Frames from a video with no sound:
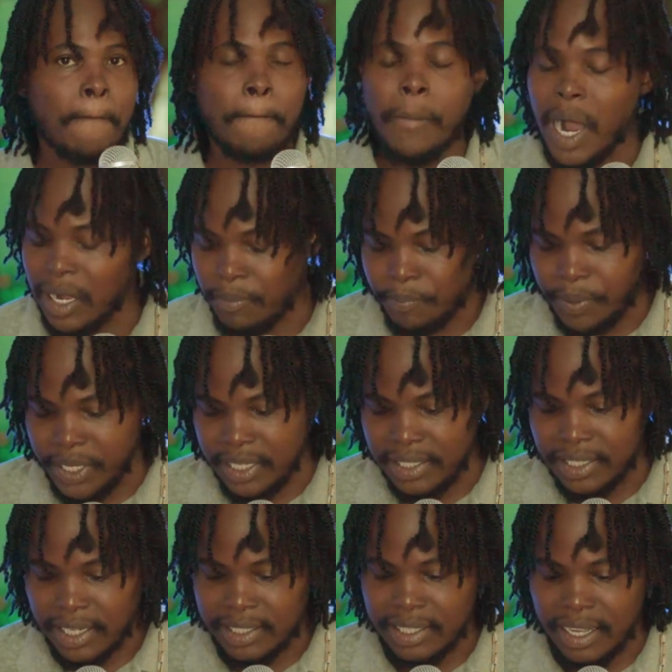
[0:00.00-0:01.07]
Bad
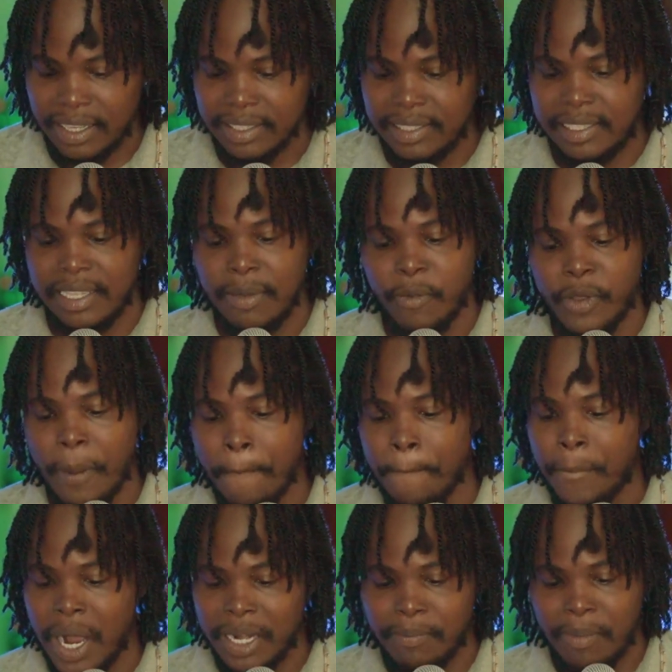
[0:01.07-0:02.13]
piece of song, same way.
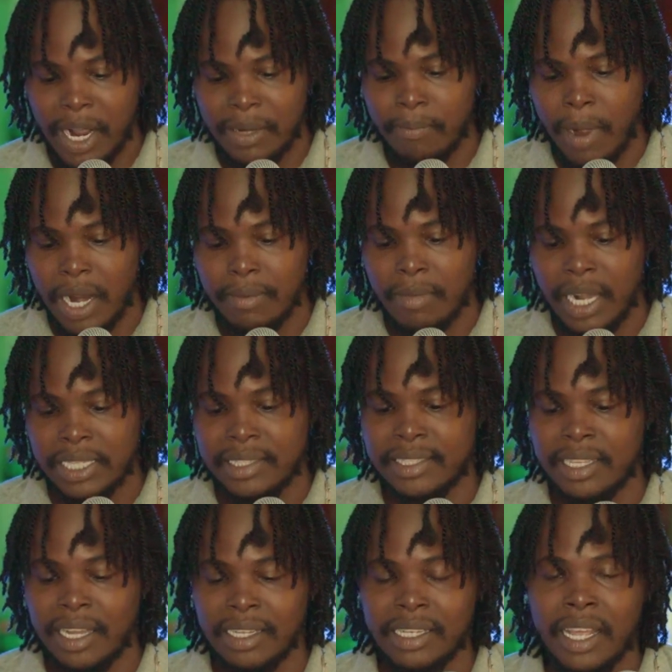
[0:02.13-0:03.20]
Bad
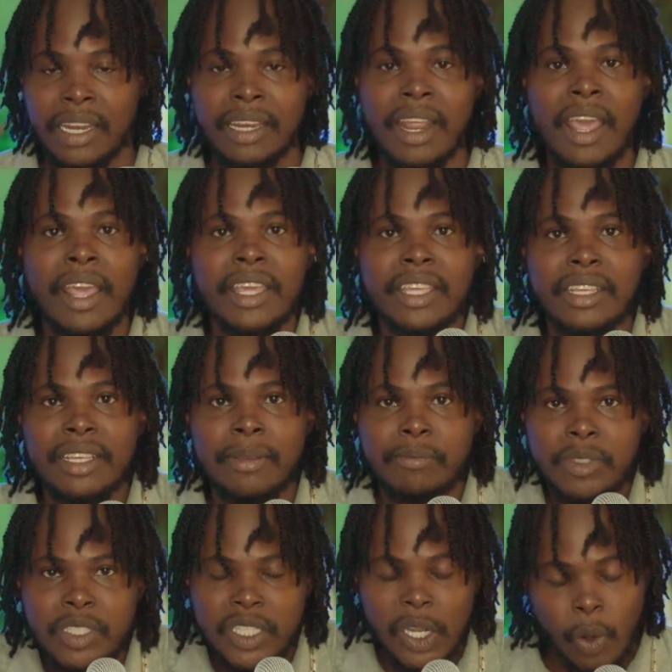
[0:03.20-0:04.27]
song. Then him
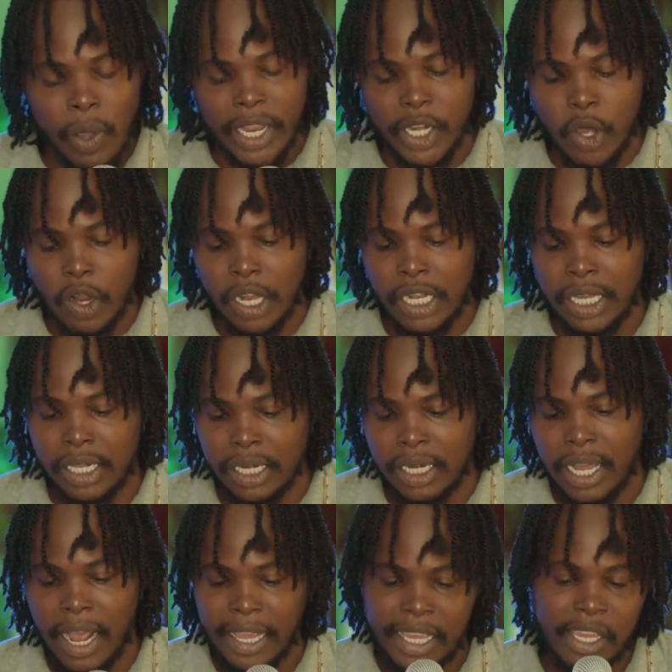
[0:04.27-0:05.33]
slow it down little
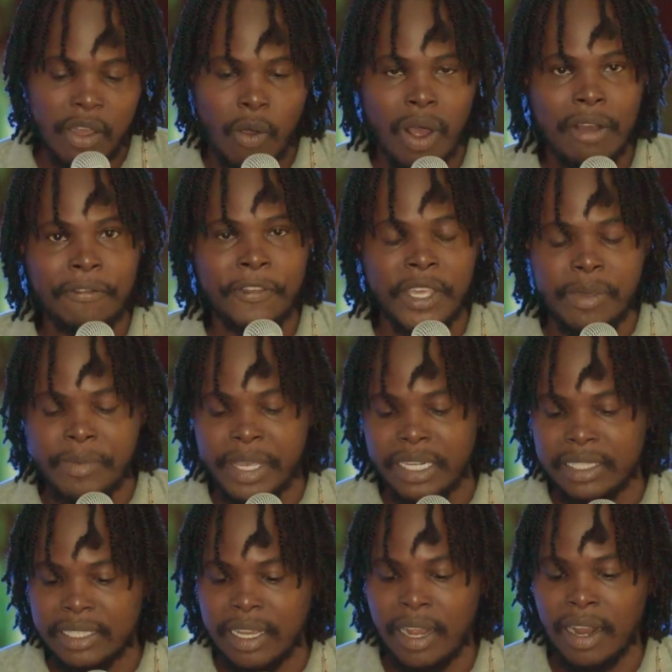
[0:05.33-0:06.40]
and give you a
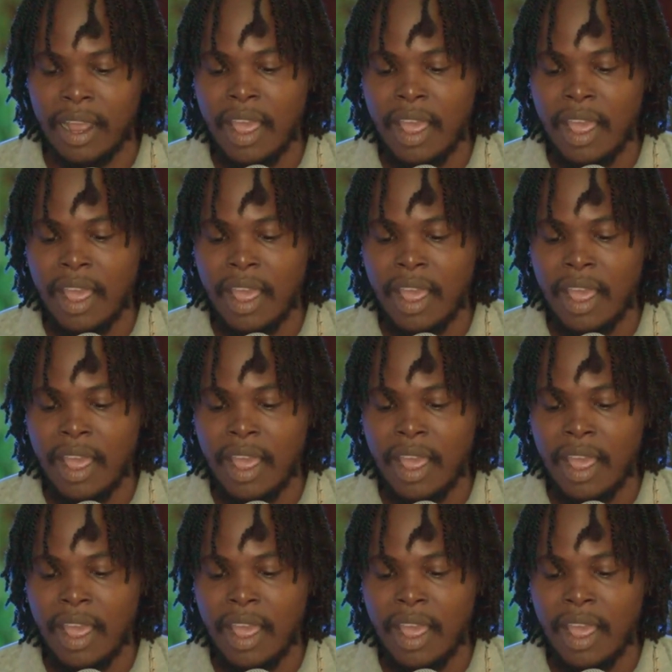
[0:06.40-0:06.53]
female song.